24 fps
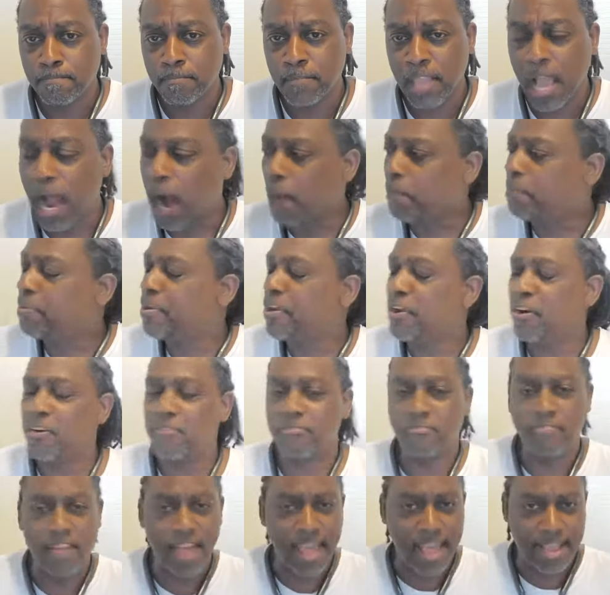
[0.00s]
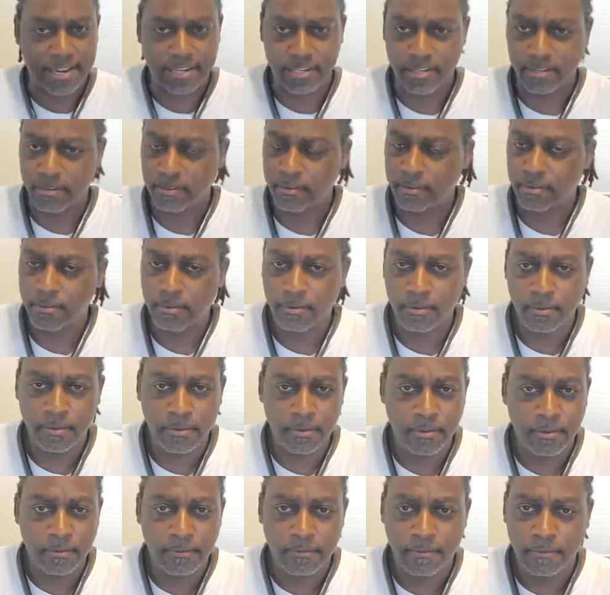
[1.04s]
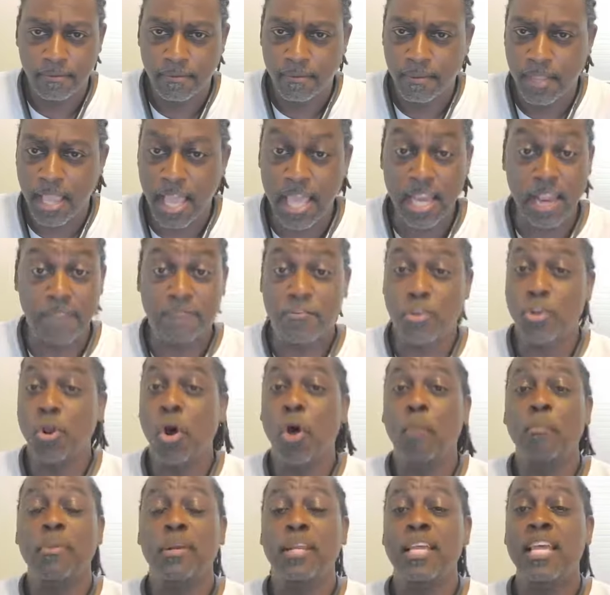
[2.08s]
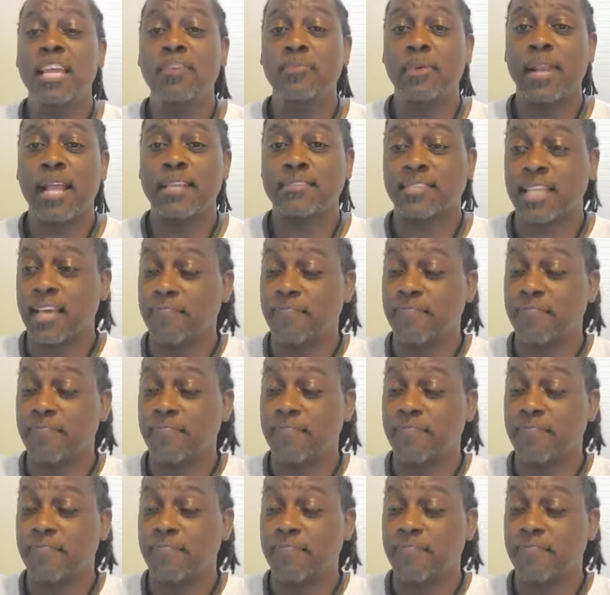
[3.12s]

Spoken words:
A pure fact. And if you don't believe what I said,